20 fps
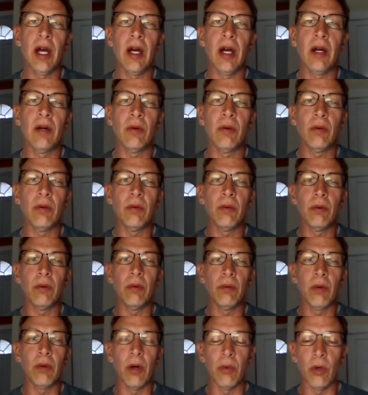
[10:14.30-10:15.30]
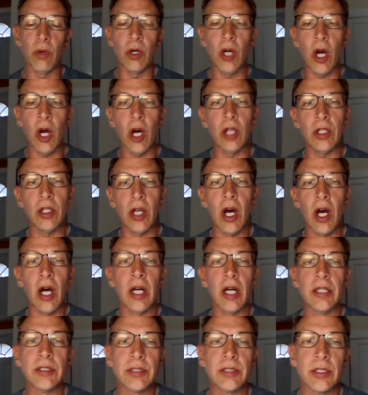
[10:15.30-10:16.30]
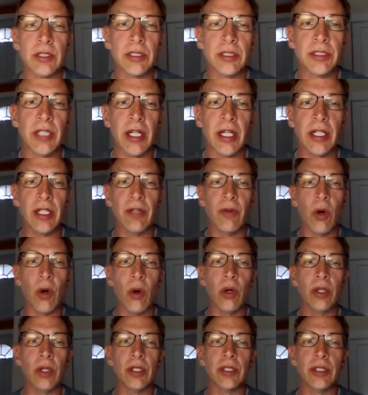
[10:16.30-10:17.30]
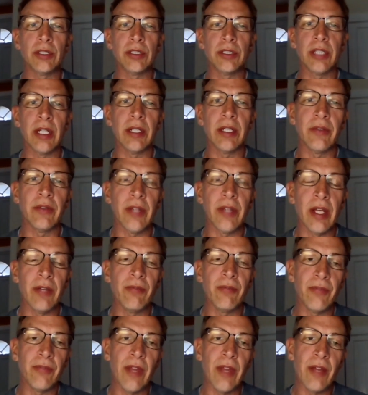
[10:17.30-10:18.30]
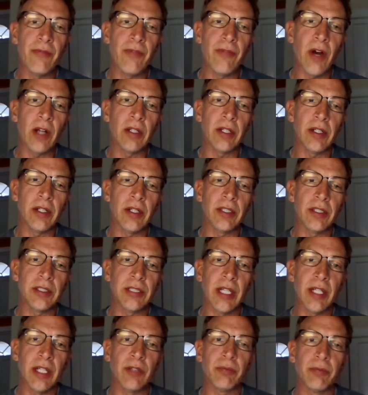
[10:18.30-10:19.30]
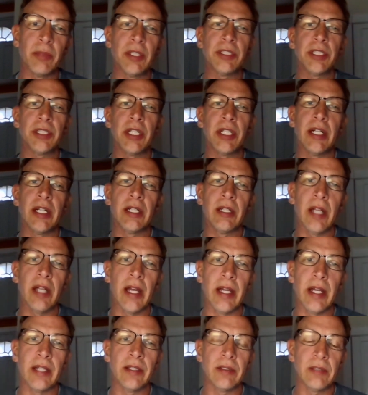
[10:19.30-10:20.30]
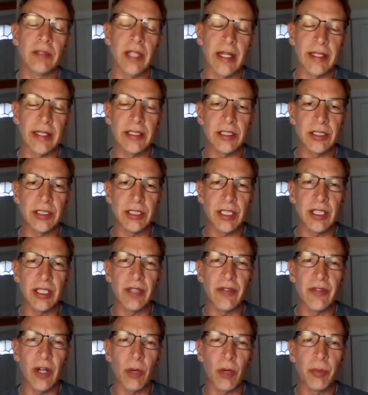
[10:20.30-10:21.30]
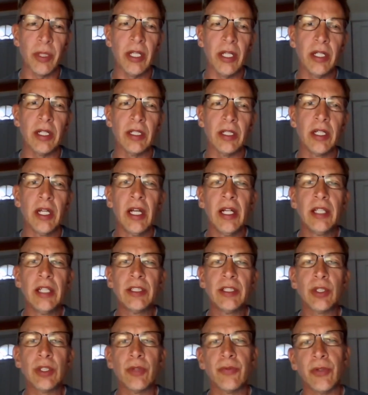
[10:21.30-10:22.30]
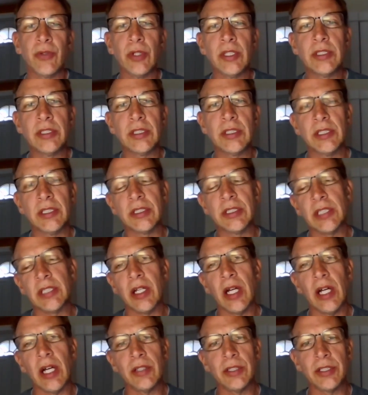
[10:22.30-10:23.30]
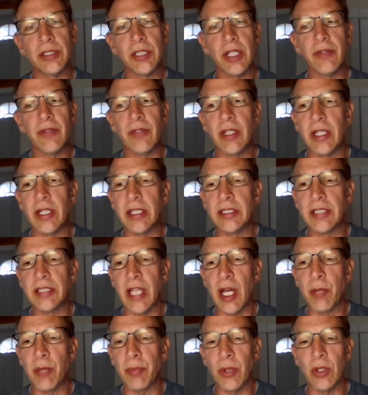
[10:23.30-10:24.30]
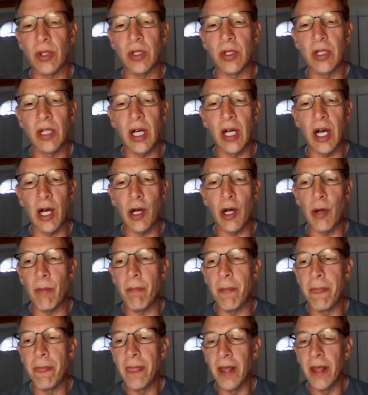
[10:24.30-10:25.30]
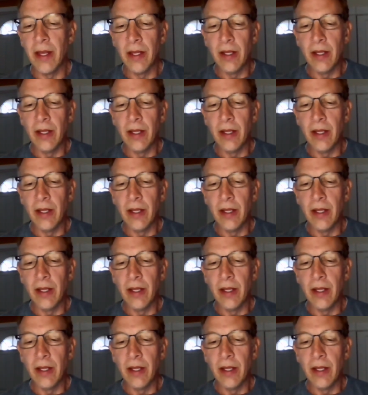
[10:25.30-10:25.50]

uh, what we'll call laws or executive orders, they they they fall under the state of Michigan and and the city of Alpena. So, for instance, I'll just give you an example. Um,